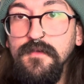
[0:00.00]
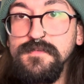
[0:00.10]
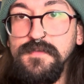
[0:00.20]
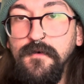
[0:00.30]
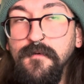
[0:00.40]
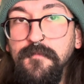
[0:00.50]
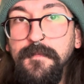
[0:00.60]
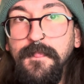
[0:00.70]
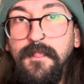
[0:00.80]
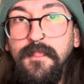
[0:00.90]
So
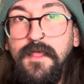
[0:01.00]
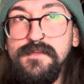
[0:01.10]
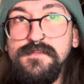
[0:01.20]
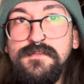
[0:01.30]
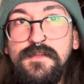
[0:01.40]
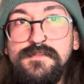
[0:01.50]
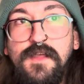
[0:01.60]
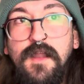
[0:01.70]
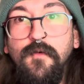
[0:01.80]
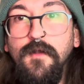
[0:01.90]
that's
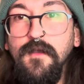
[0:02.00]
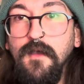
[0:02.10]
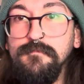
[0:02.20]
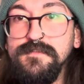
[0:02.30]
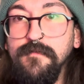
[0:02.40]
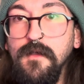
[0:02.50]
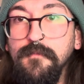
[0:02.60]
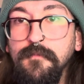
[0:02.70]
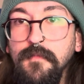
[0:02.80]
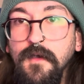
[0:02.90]
kind of where it comes
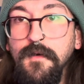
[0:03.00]
from,